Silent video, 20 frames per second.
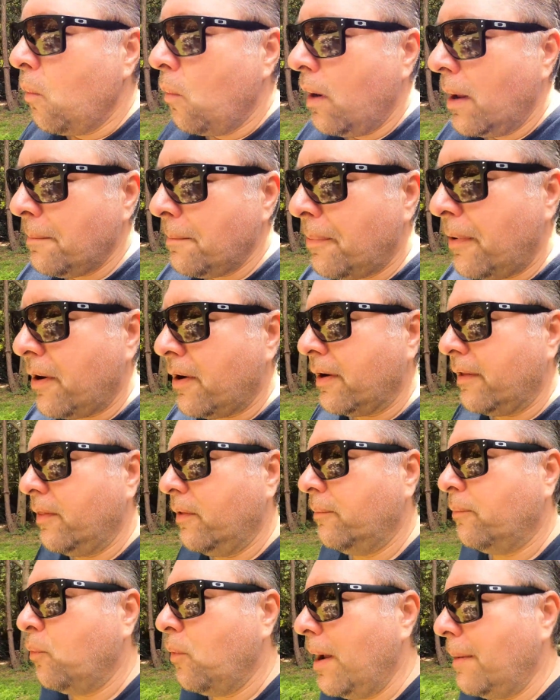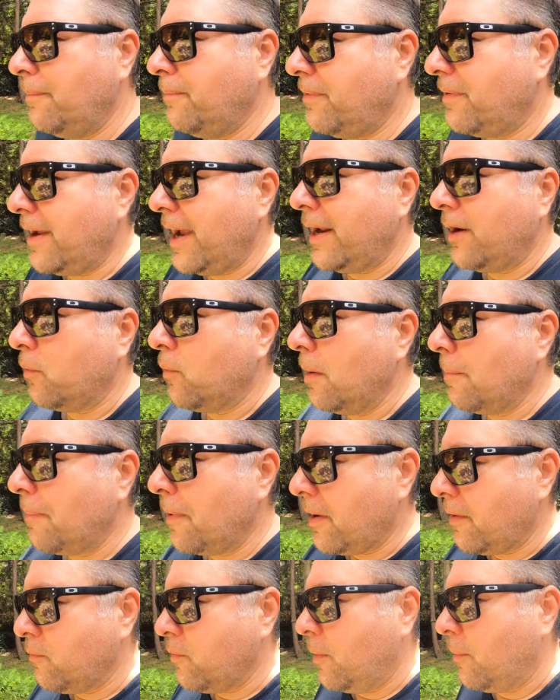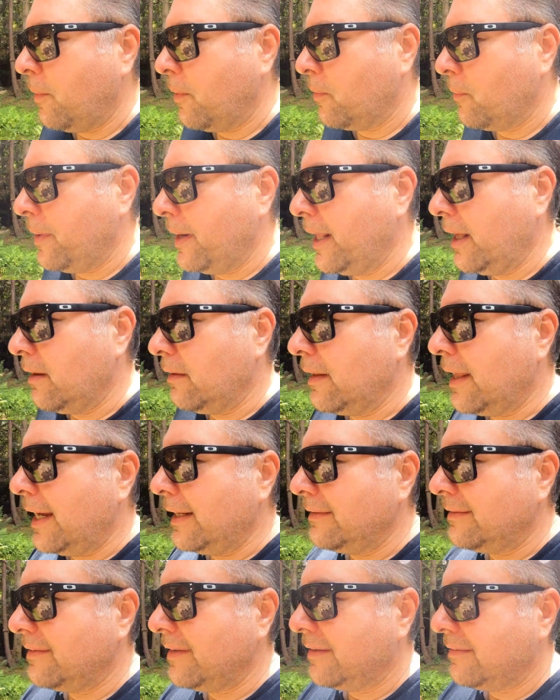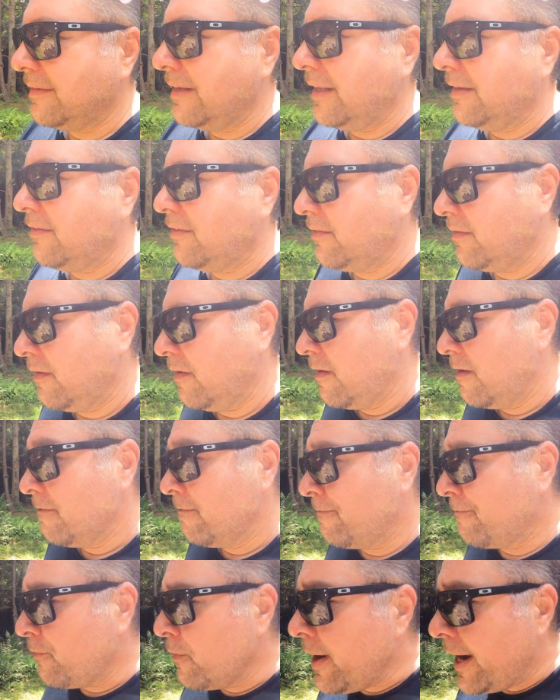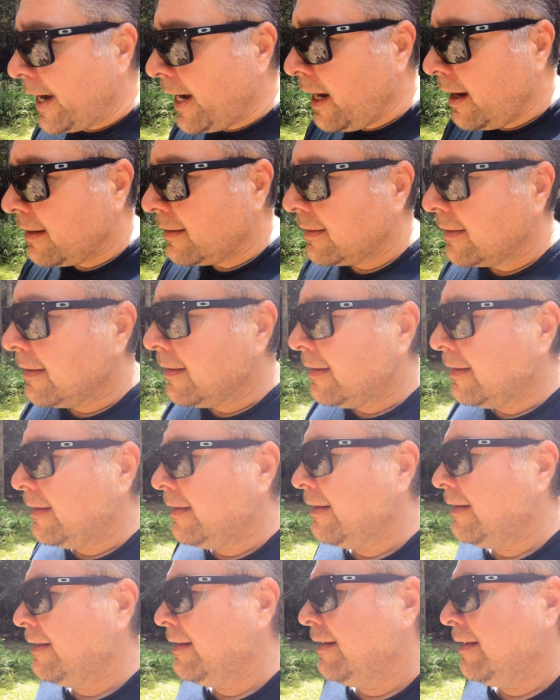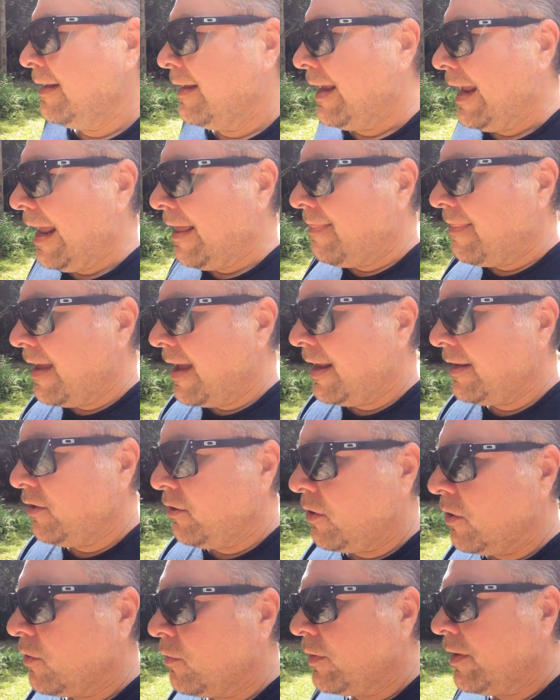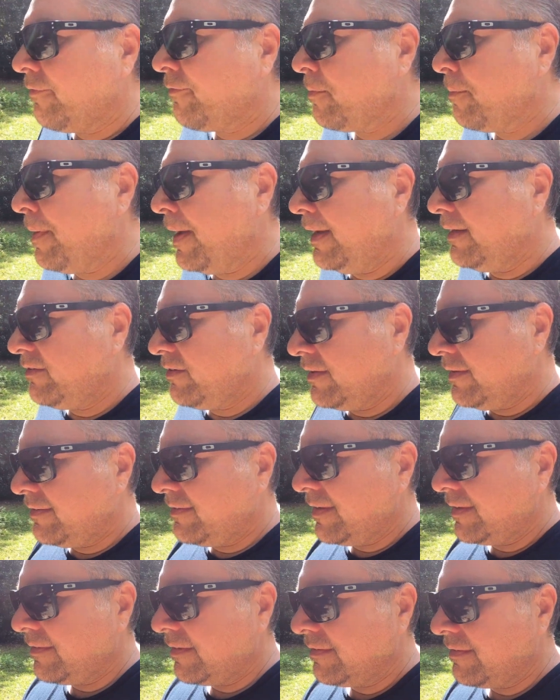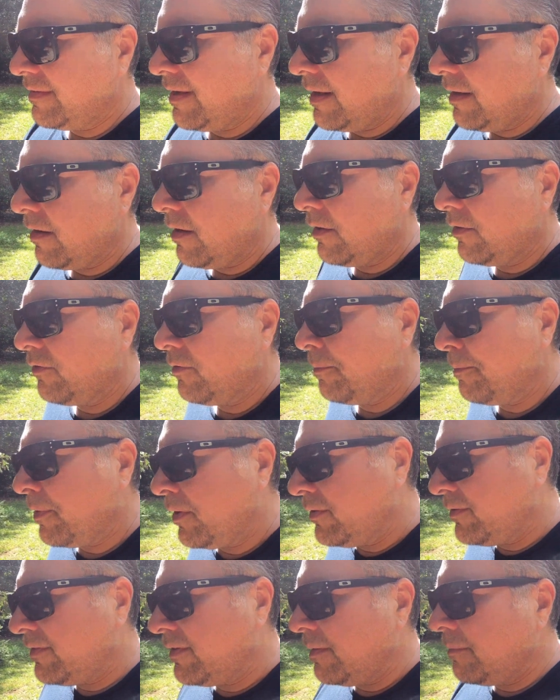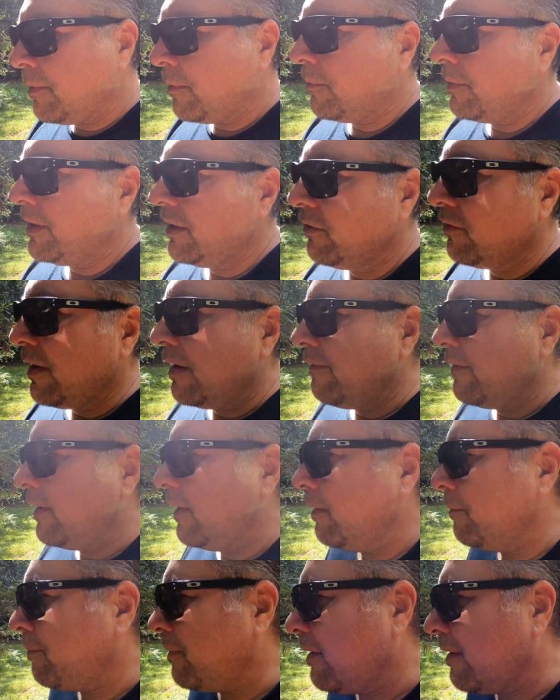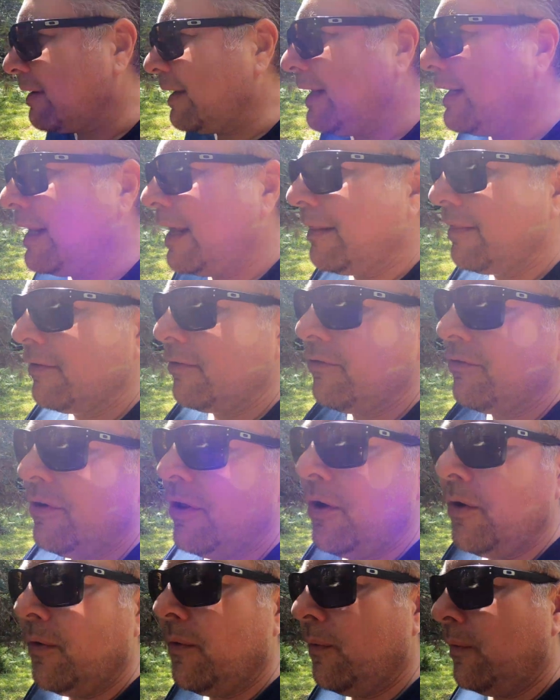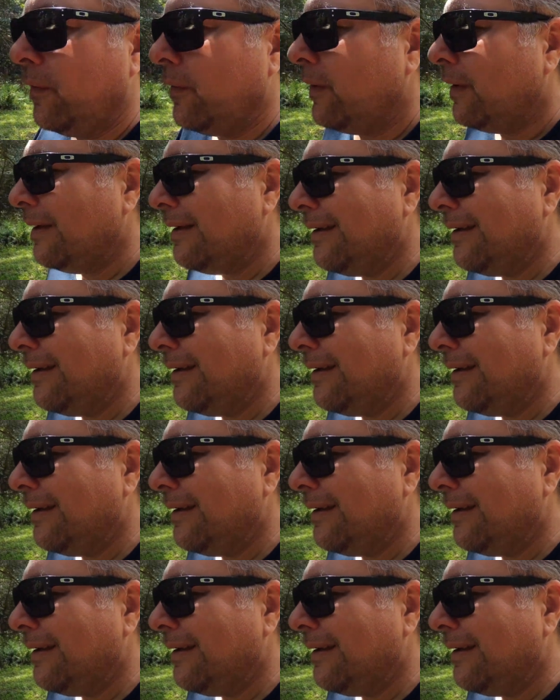One part of the website, or one part of what we were reading online, says that it's free, and then you go to a different page and it says it's $10 a person, but when you drive into the parking lot, there's no